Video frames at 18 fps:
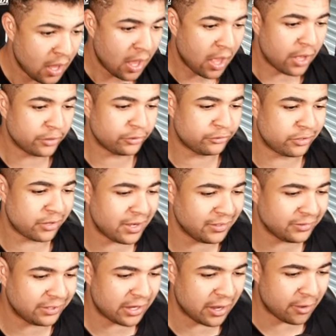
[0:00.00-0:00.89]
A
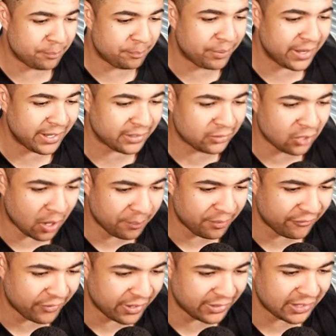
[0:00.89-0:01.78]
strange set of big top
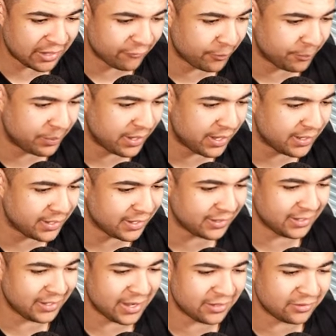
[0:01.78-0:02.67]
events have appeared at
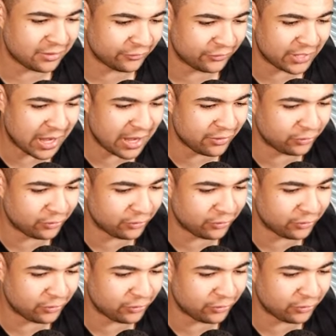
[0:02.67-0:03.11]
the edge of town.